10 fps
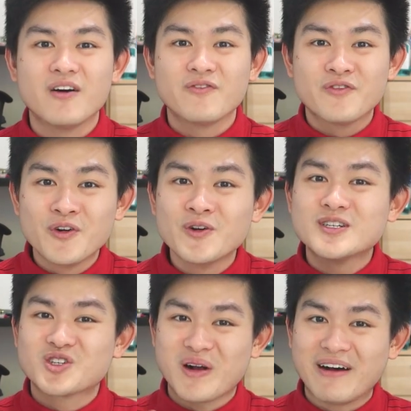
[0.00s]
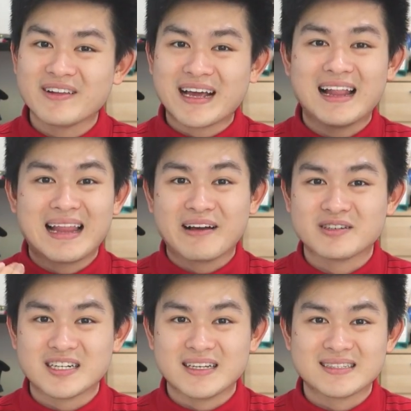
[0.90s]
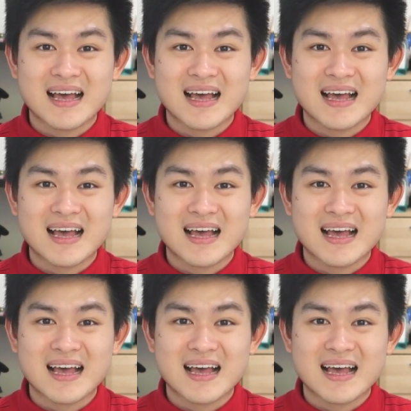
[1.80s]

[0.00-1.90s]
on food, traveling, and languages.